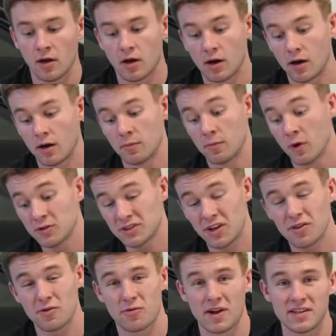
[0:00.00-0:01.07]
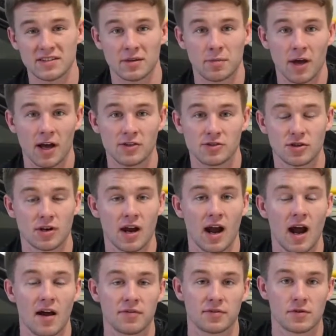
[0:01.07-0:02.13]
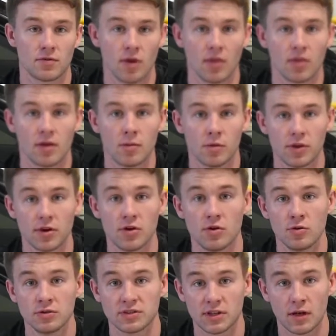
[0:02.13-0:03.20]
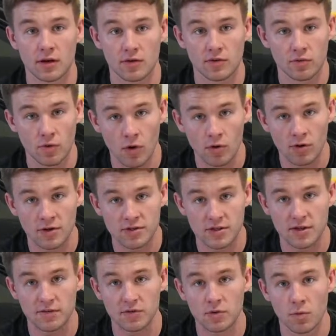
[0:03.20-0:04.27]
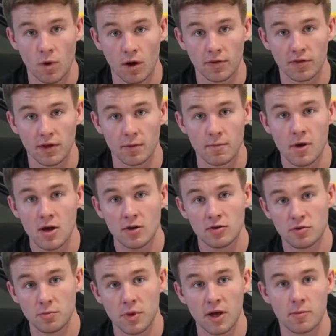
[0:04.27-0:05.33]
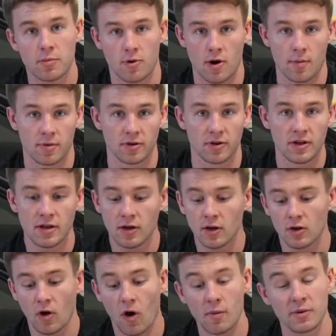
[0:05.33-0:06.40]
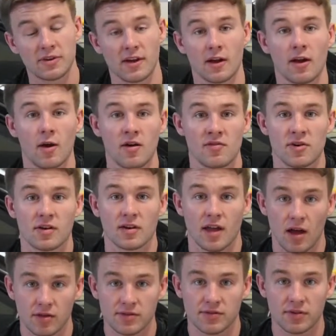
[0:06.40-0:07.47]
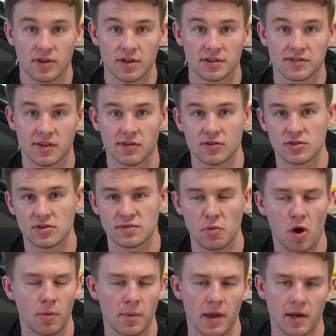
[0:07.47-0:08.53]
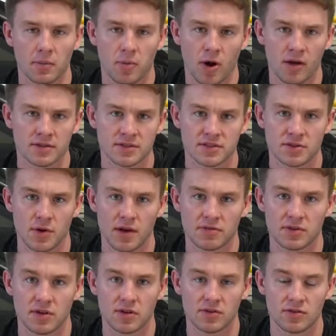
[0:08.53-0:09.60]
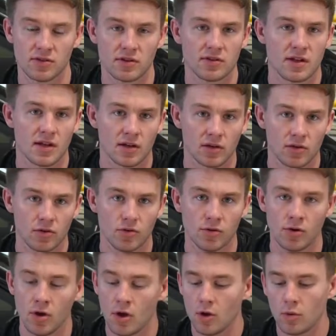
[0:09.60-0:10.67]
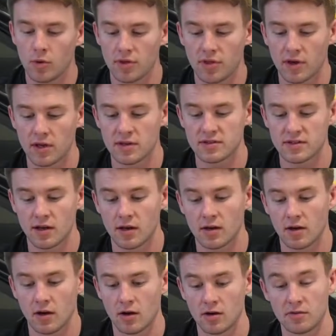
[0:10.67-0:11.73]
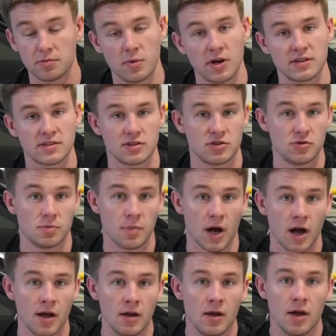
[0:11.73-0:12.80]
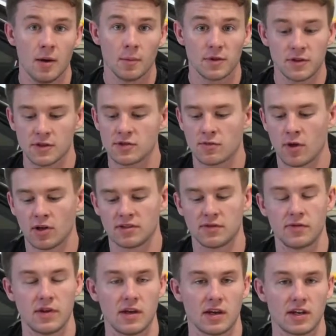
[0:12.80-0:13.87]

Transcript: Most other racing pads, you're going to have to run them with a new set of rotors if you want them to bed properly. Carbotech, however, accounts for this, and there's a small bedding process you have to go to that they include with any set of brakes that you buy, but these are relatively